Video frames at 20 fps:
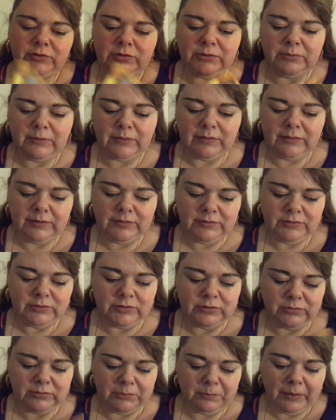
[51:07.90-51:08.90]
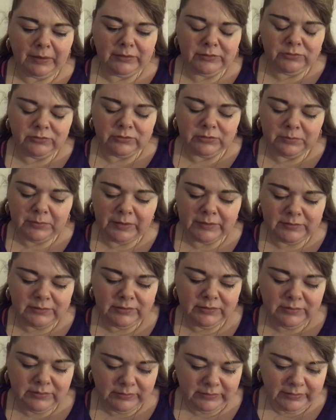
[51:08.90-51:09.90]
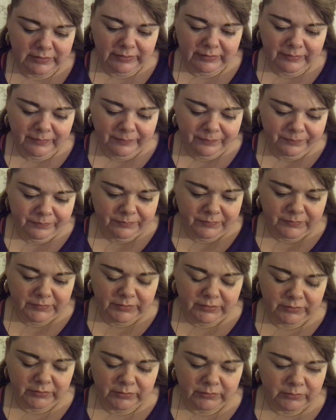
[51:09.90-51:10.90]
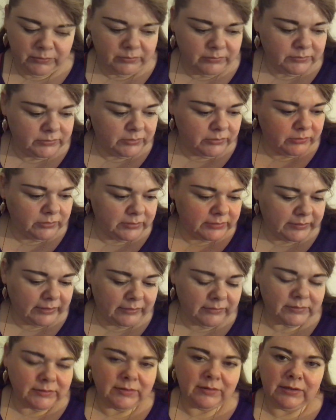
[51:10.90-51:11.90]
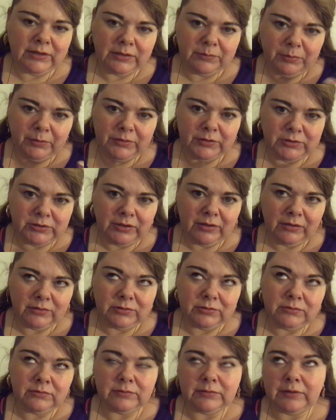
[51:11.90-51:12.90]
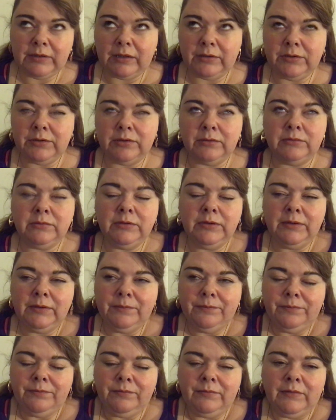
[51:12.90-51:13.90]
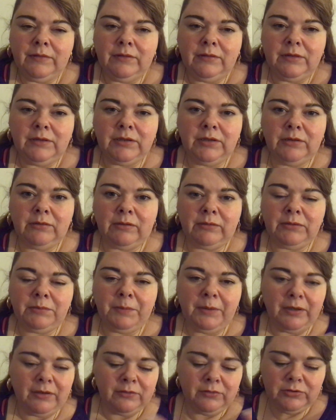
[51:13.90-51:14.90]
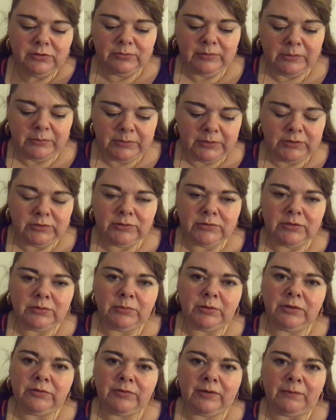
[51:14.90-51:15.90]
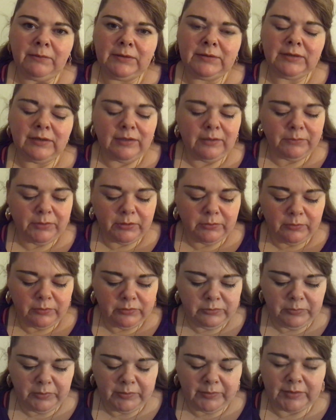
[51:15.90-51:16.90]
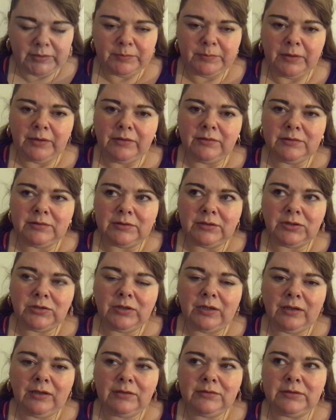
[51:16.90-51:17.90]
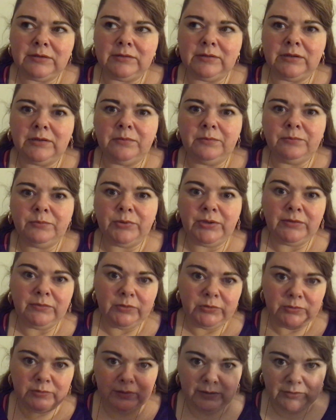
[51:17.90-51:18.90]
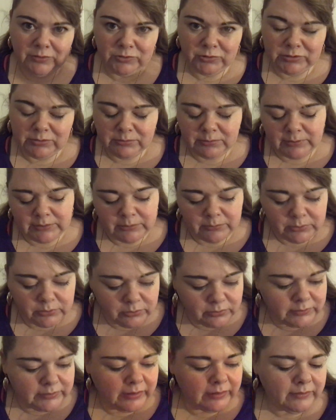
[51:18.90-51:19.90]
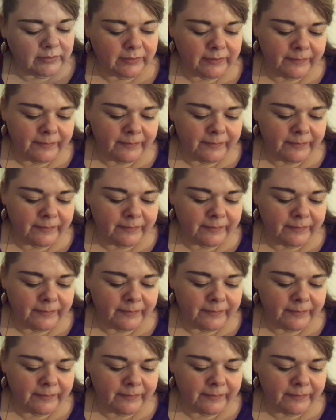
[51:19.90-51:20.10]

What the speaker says: do, whether it's to do with the past or the present, to look at that and to think about your childhood and, how your parents were with each other, what your family dynamic was, what your experience as a child in your previous relationships when you were younger,